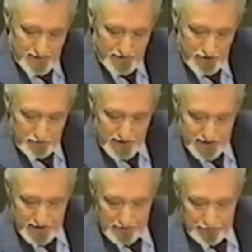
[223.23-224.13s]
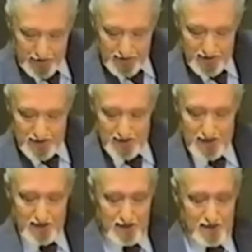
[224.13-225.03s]
Do me something
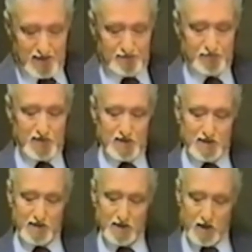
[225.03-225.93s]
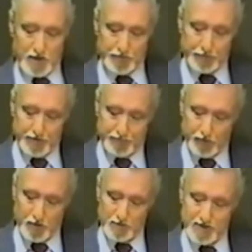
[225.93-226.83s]
is in all three
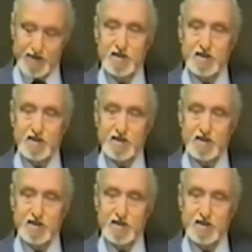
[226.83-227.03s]
forms